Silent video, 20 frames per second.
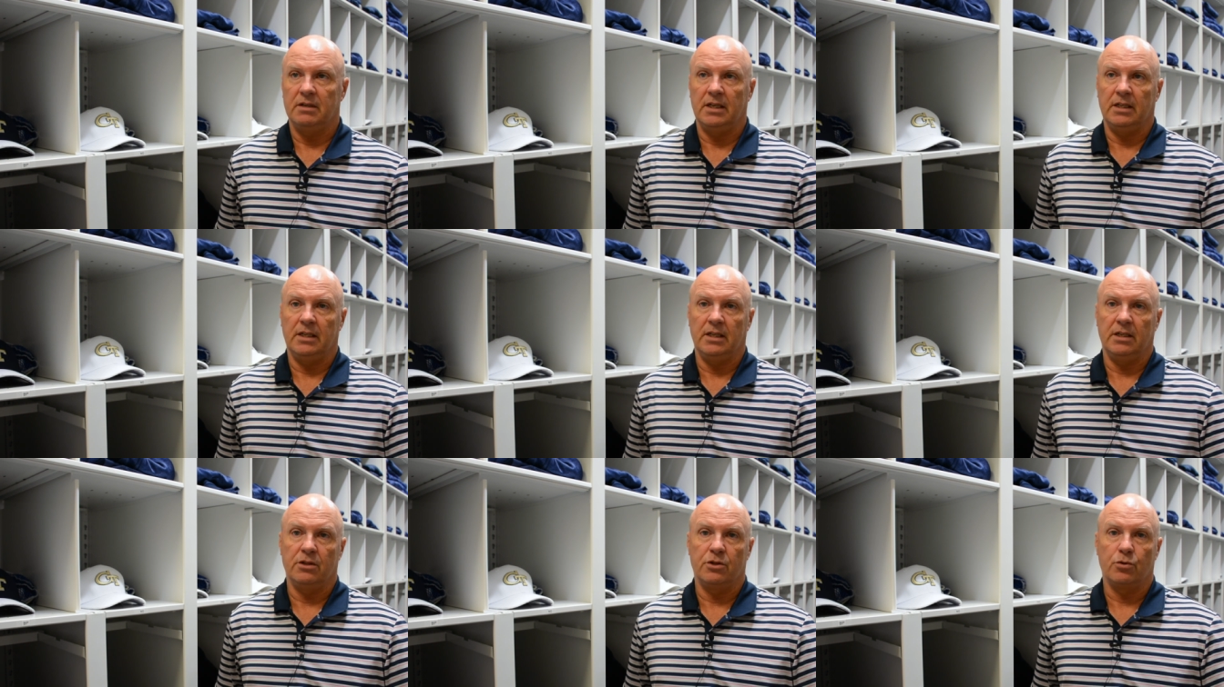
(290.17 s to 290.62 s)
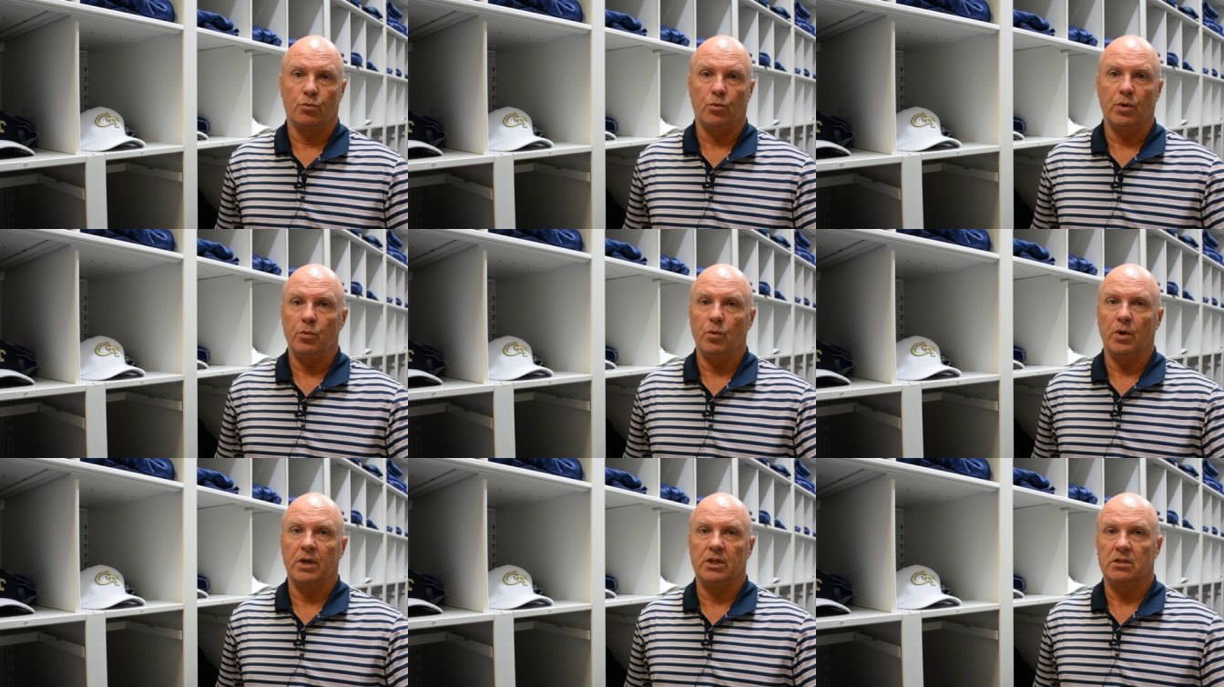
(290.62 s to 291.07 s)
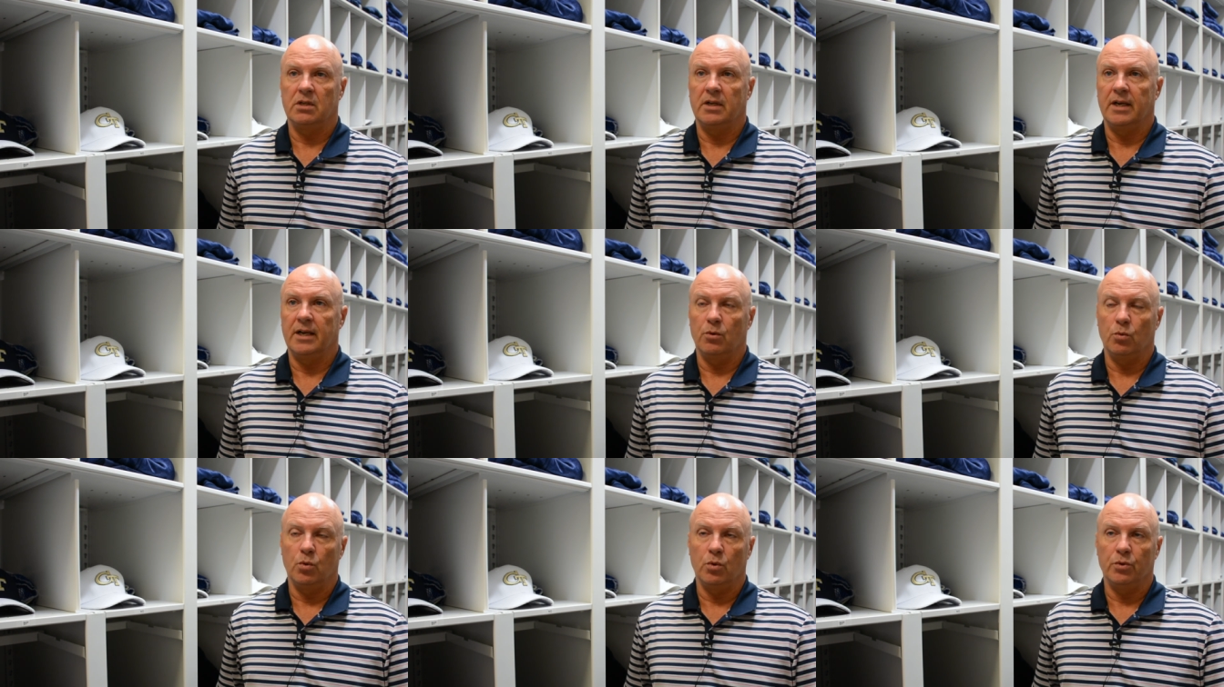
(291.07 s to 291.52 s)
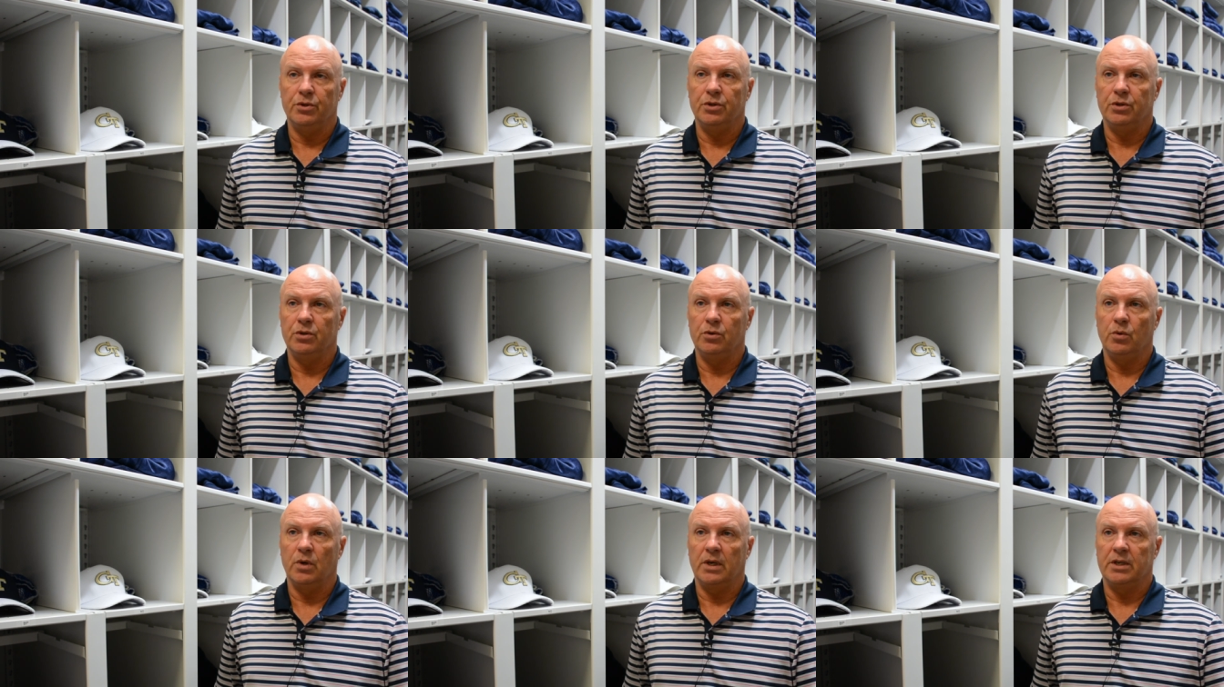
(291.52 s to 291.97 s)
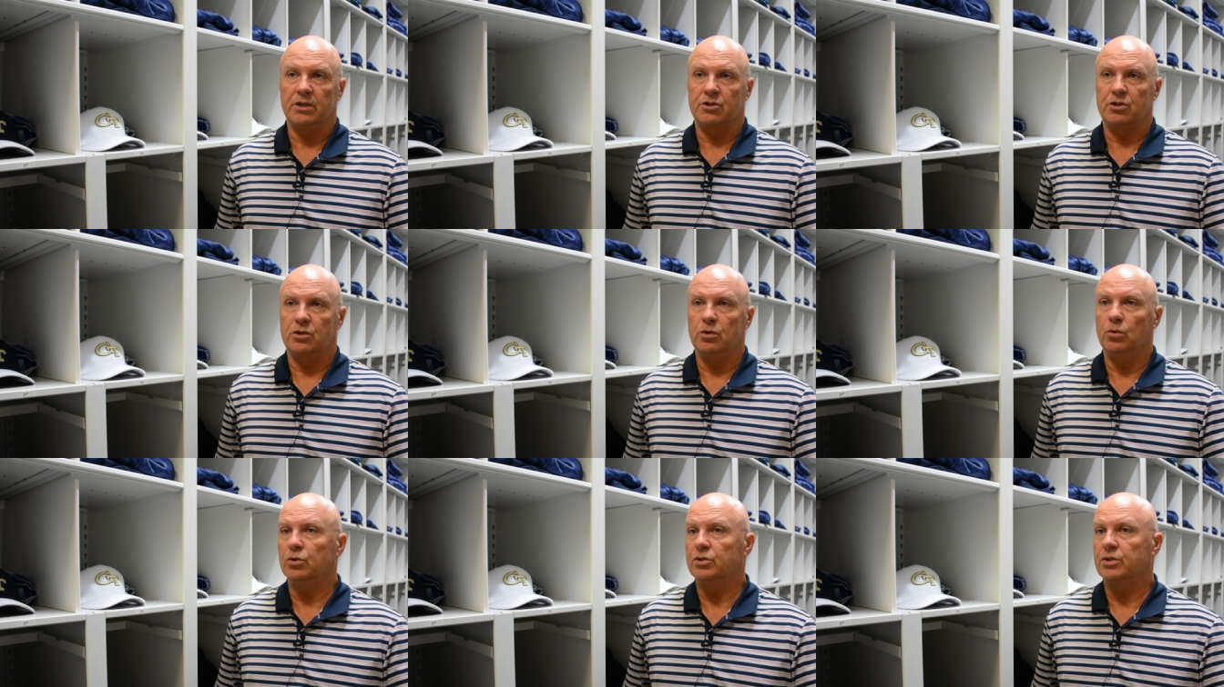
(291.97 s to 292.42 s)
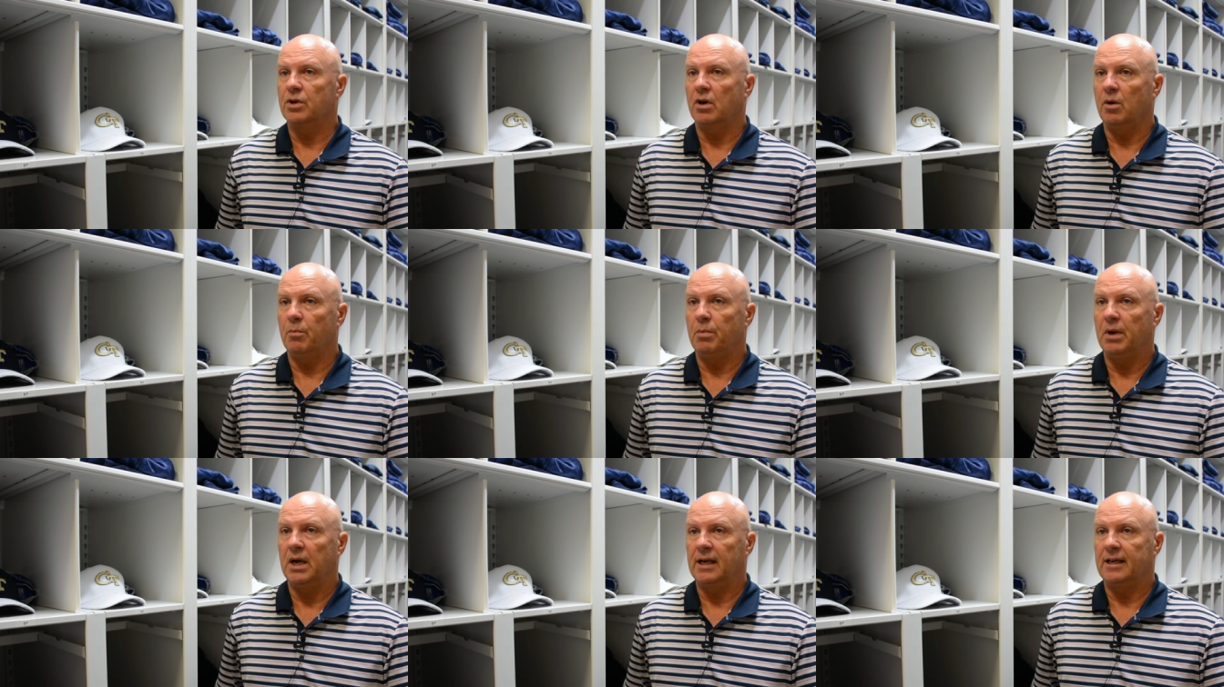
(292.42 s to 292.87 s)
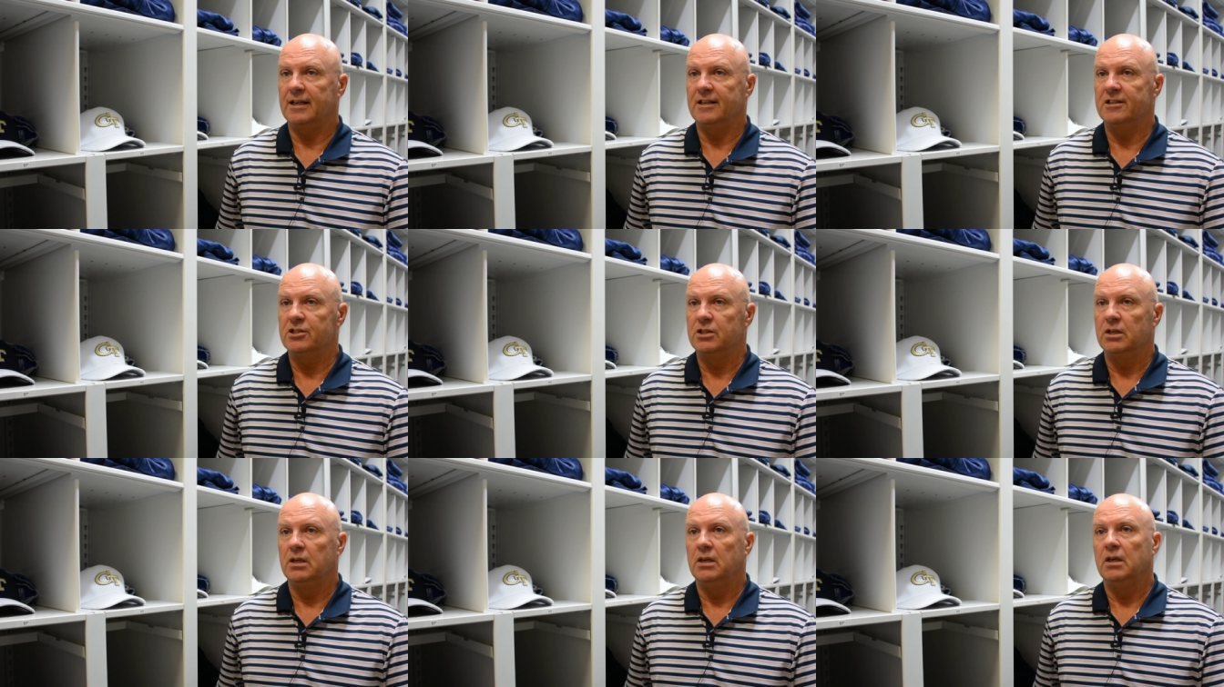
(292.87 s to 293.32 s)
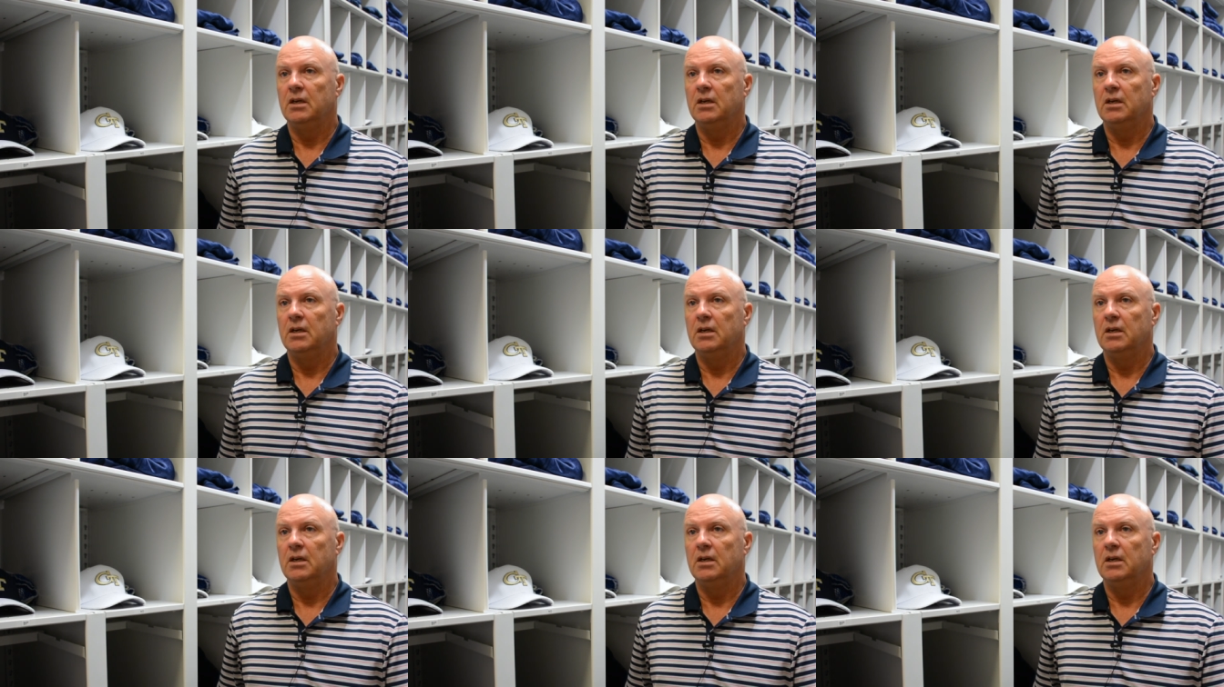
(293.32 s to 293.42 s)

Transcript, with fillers: and then three weeks later we'll do a school start package.